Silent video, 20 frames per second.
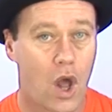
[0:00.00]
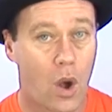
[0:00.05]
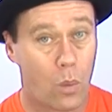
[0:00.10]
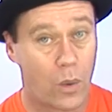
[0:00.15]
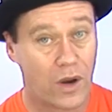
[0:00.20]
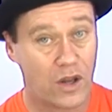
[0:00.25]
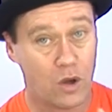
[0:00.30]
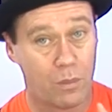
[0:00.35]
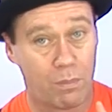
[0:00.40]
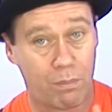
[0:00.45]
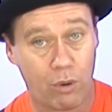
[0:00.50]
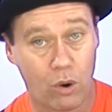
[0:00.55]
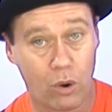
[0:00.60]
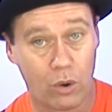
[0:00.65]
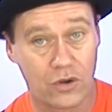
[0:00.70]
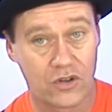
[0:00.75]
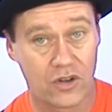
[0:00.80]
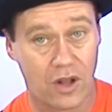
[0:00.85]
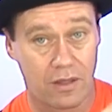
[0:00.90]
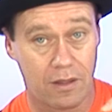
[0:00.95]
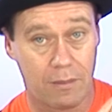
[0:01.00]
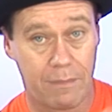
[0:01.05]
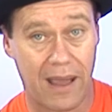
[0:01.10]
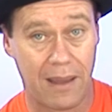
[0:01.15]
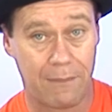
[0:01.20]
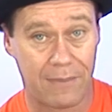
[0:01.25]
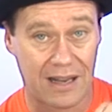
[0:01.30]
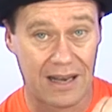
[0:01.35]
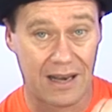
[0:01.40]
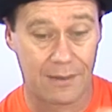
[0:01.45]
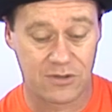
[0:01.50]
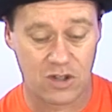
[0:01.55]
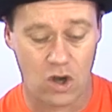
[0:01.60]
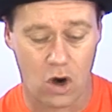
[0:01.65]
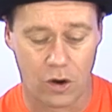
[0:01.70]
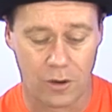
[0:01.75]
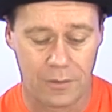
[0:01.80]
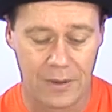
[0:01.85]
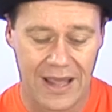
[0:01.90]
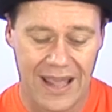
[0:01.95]
when you put the paper clips
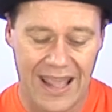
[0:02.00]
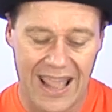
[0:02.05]
on.